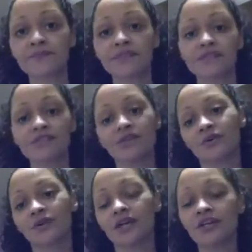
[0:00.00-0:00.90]
So,
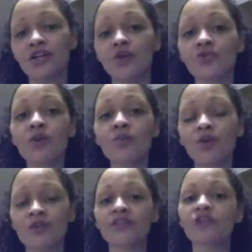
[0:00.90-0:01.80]
no
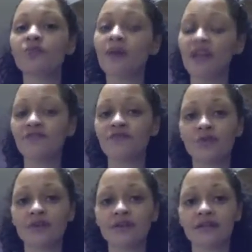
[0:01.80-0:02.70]
more than you pay for
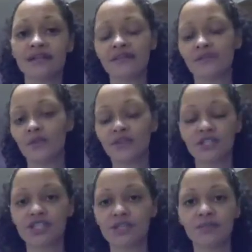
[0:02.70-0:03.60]
it, even with the
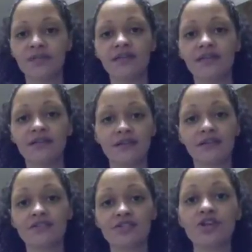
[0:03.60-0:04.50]
shipping,
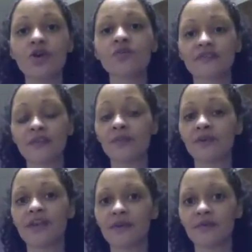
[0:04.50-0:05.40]
to know that they put
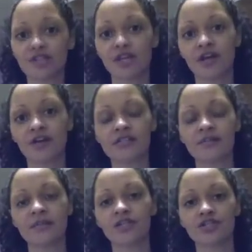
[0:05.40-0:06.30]
that much care into
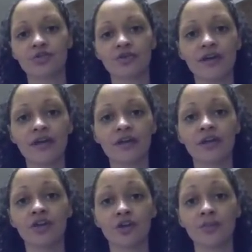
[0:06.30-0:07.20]
making sure that
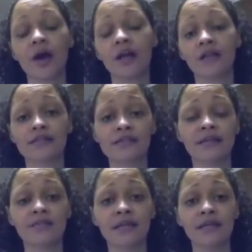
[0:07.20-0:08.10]
your product is going to
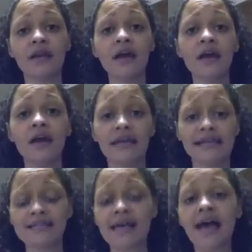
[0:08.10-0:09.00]
be
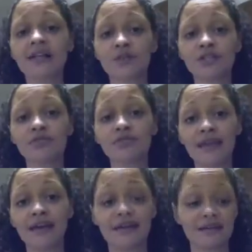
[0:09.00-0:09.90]
intact when you
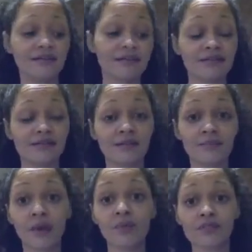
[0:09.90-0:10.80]
get it is a
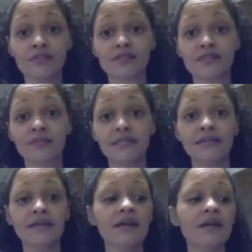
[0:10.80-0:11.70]
bonus to
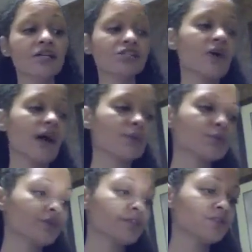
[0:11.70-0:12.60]
me. So I will do
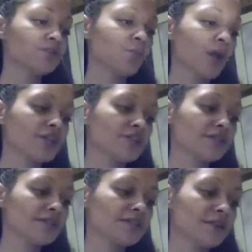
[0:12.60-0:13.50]
a few swatches.